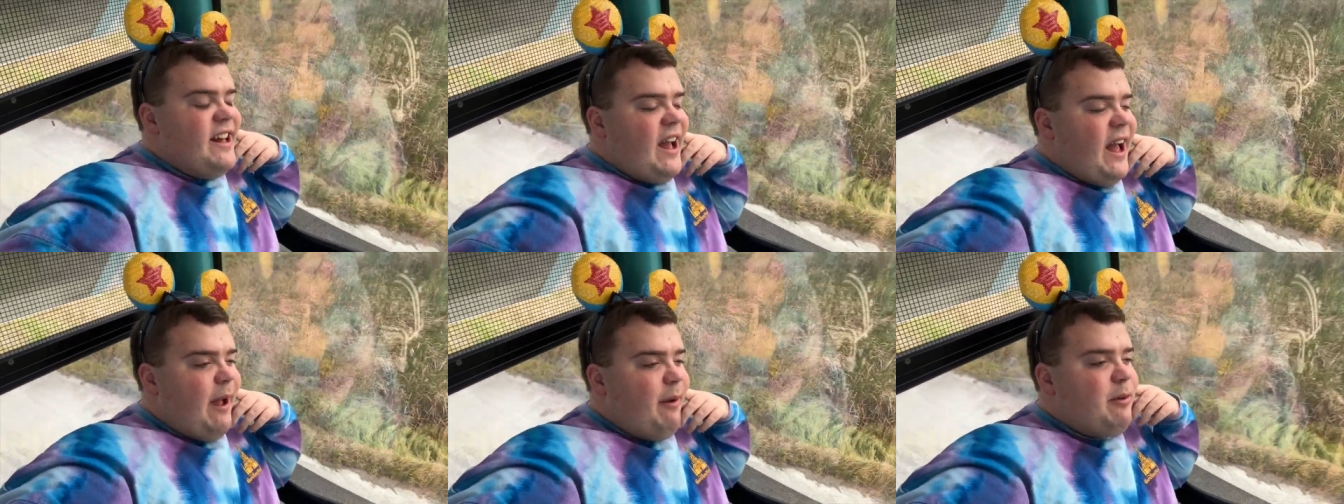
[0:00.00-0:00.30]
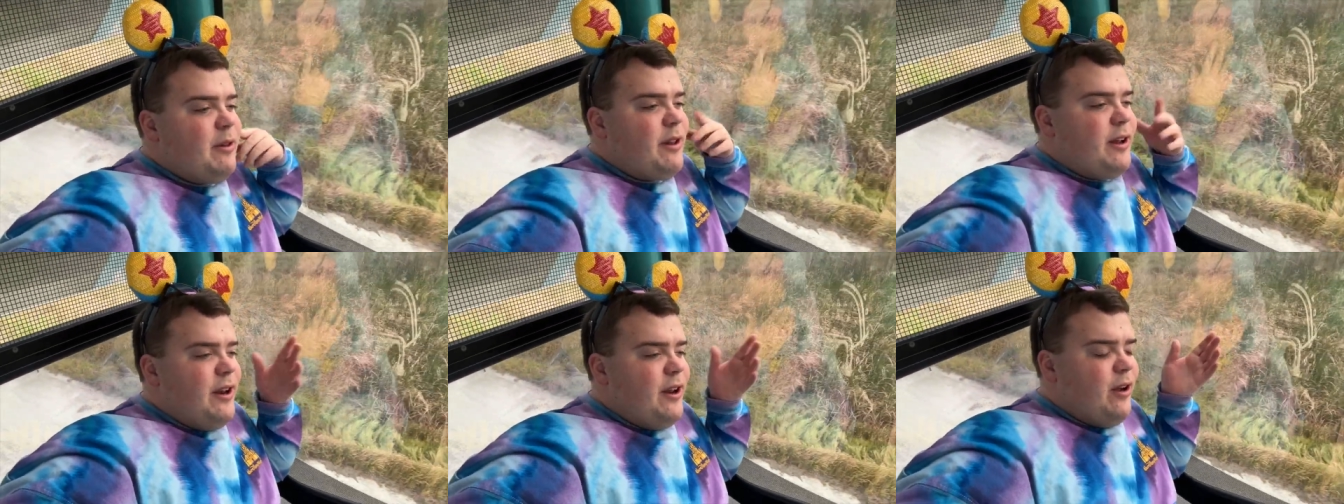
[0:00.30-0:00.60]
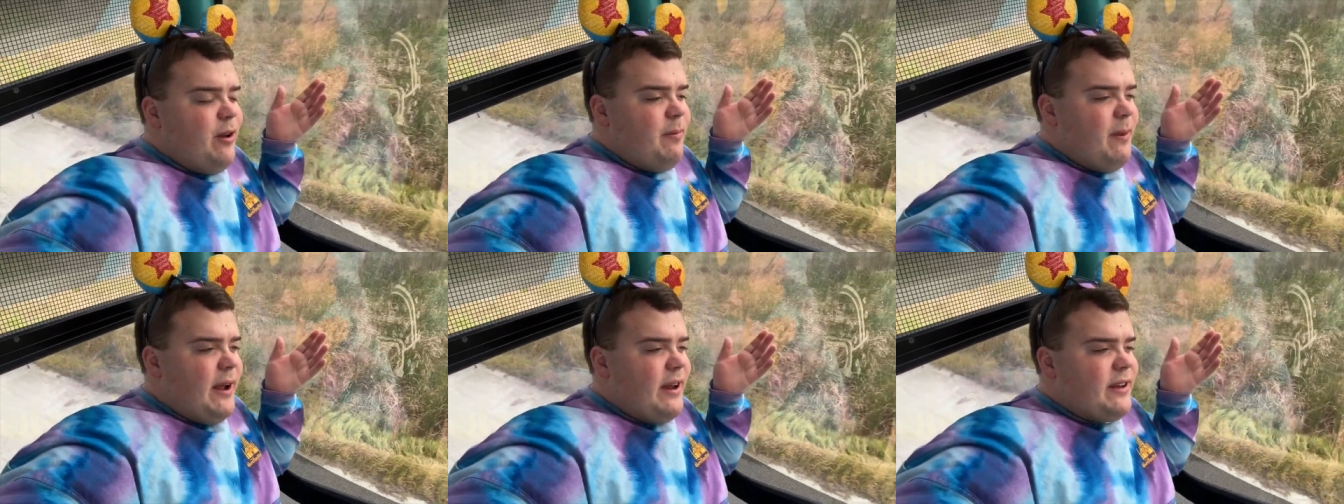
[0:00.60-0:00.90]
I was gonna
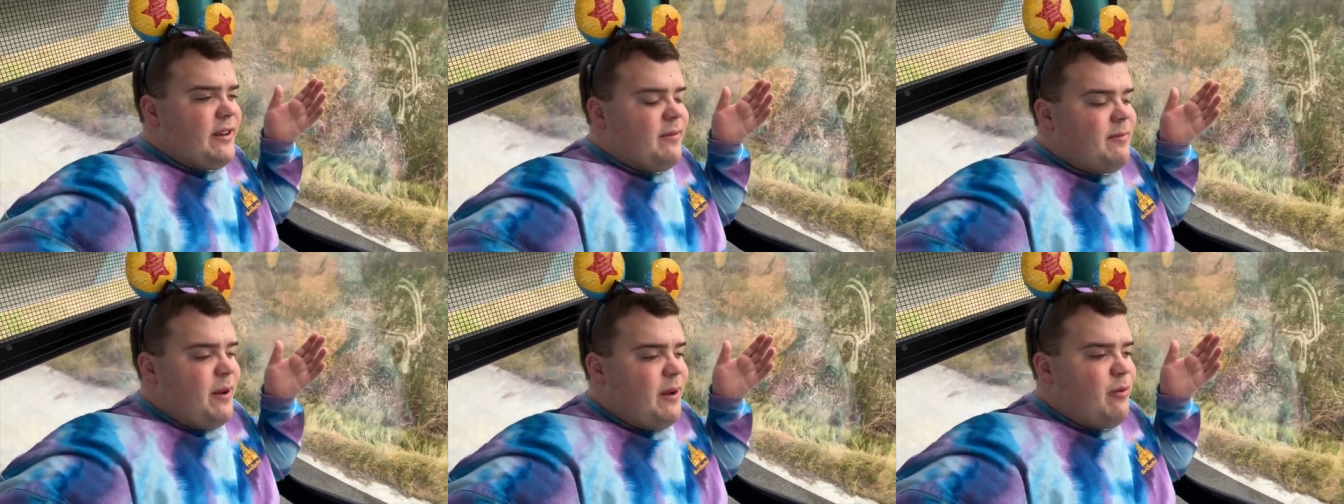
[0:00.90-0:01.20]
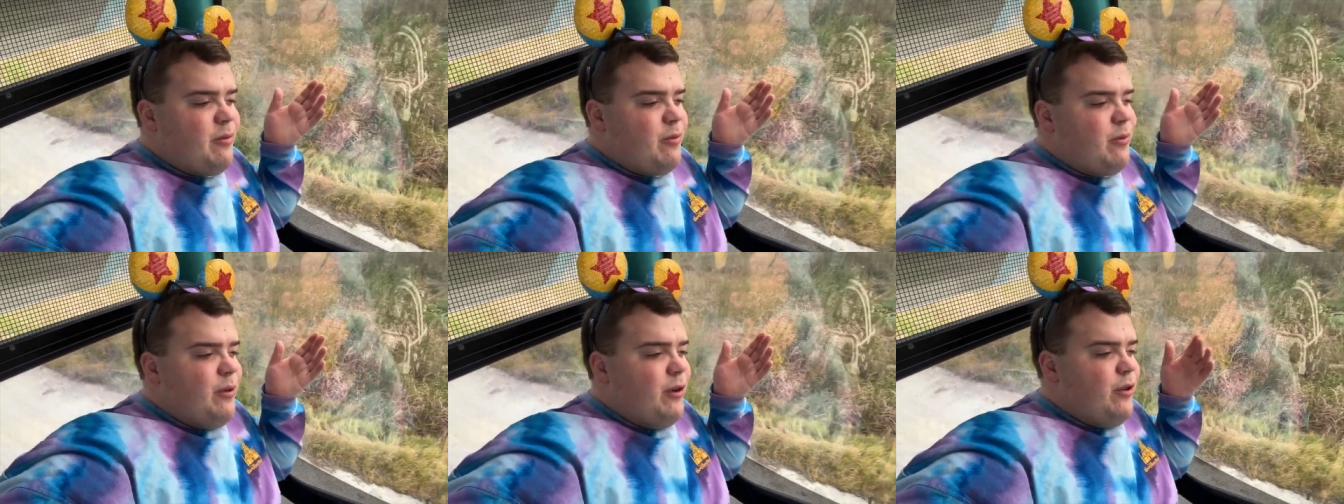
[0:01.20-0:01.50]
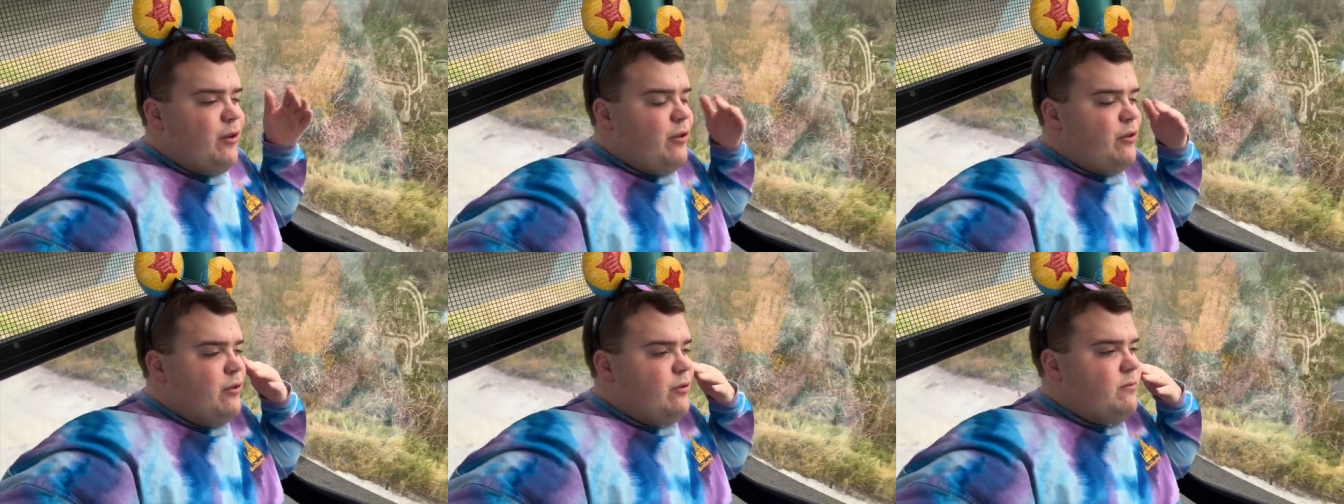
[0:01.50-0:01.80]
go back to my
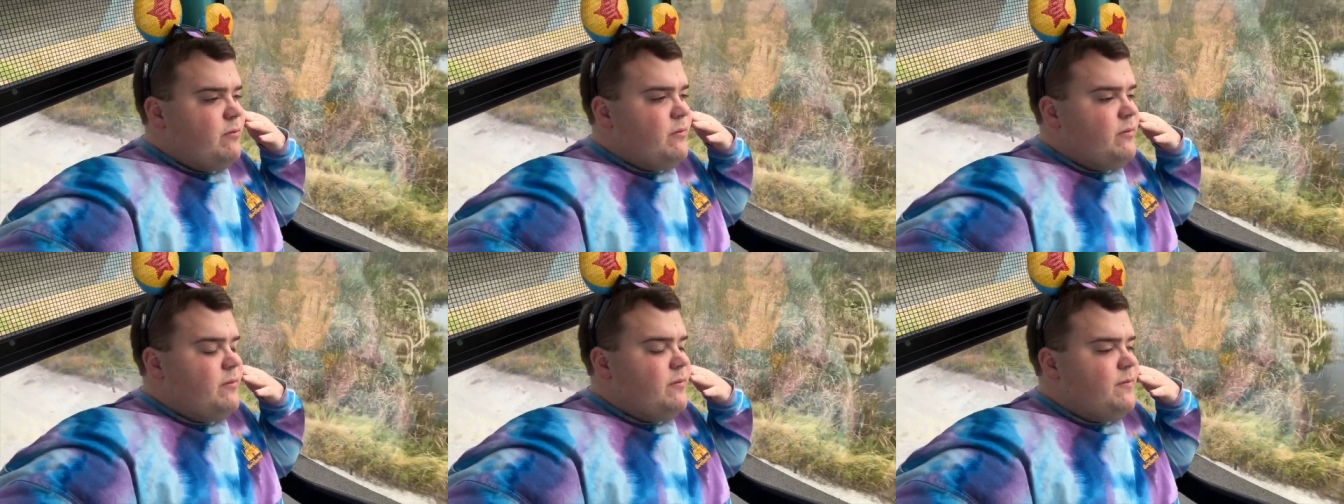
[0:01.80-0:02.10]
room,